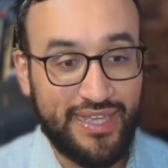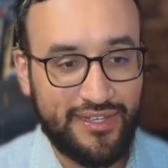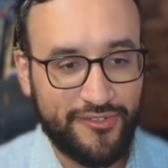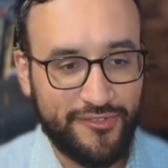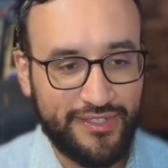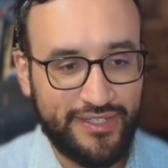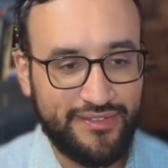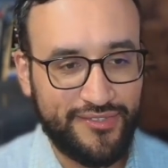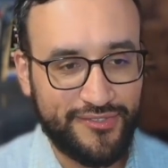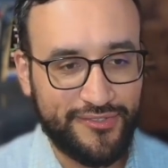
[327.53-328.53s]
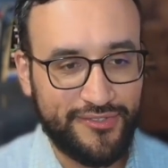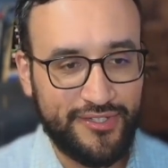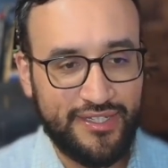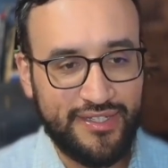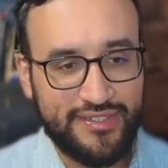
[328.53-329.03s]
get going, to
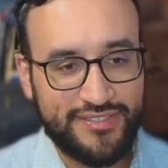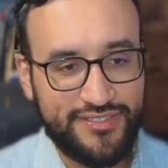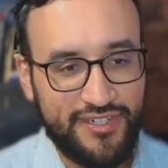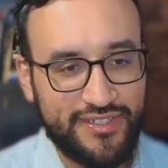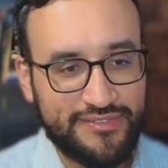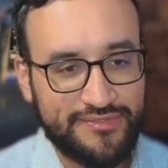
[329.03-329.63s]
start